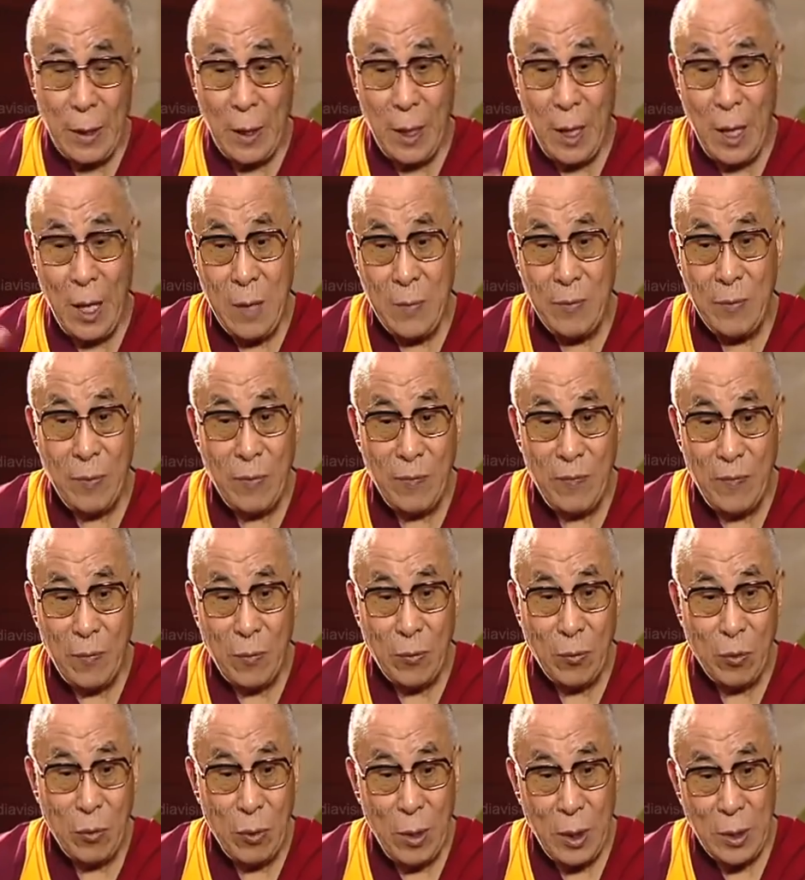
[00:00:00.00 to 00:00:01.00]
I
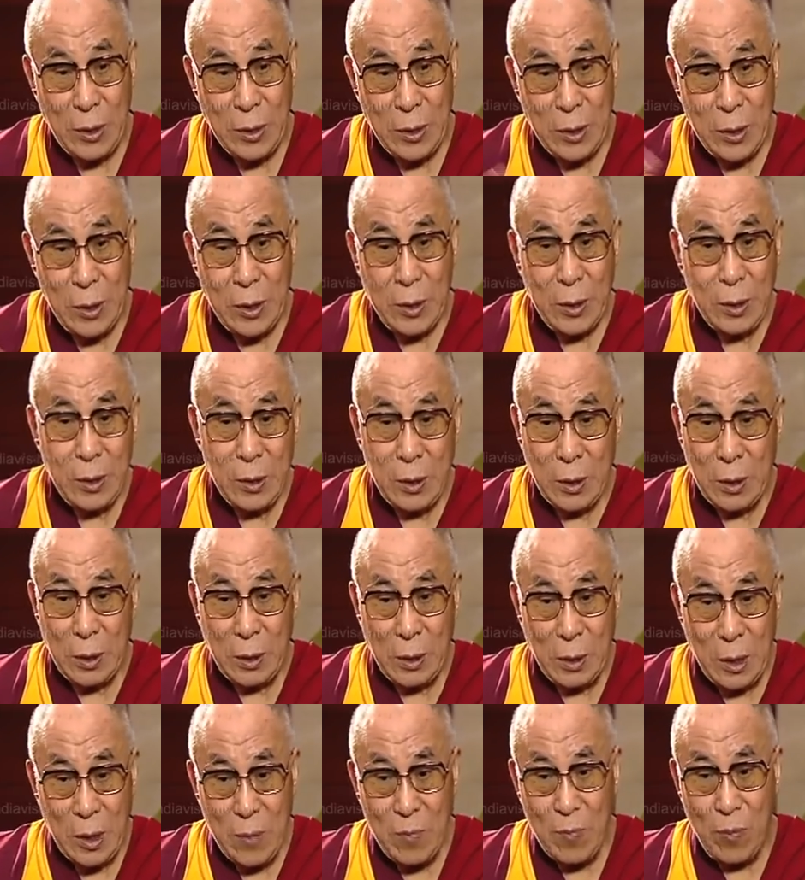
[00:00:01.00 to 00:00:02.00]
performed one
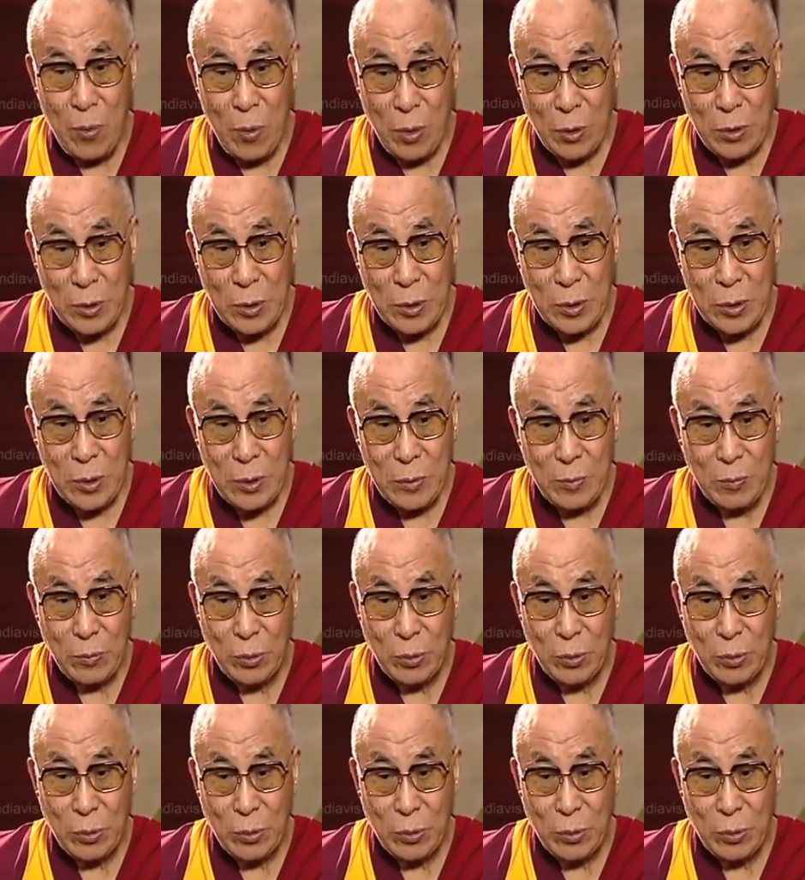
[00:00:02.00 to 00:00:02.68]
important